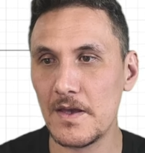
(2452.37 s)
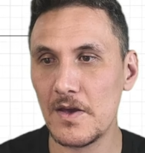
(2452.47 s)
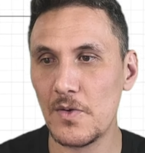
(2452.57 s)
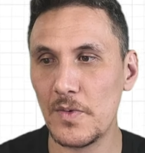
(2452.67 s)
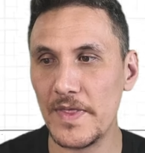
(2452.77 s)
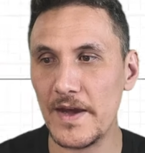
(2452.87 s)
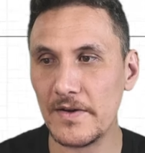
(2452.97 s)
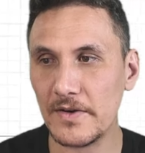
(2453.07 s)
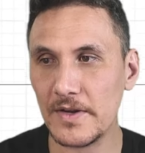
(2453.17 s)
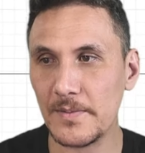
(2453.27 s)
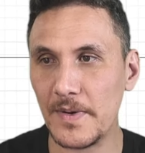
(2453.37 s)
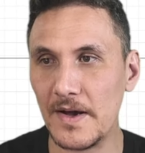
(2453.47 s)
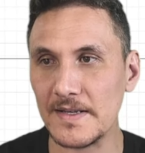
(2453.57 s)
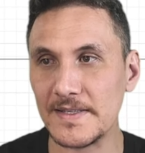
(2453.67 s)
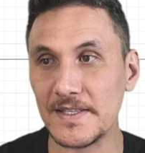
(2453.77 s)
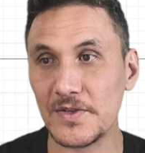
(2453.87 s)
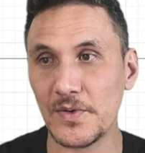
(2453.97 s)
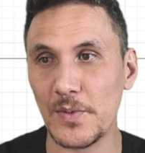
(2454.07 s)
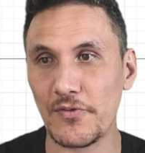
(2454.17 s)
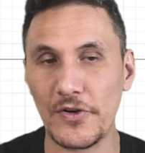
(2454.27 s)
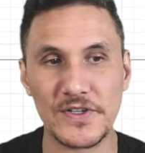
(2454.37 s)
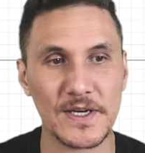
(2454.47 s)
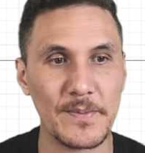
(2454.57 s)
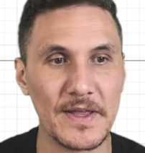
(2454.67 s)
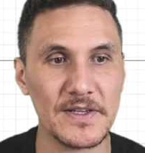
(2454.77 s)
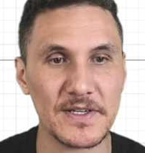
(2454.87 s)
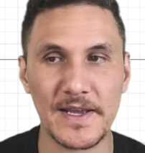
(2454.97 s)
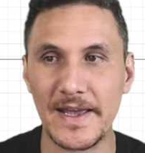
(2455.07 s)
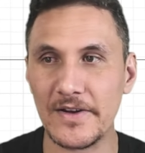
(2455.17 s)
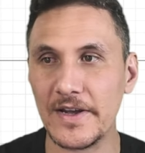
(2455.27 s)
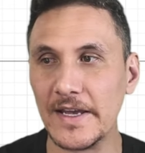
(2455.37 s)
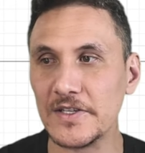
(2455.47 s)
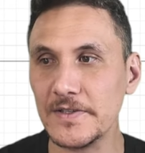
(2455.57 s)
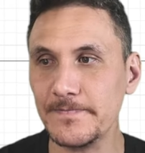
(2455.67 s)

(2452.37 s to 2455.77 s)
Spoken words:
We're now going to pass it to a project manager AI agent.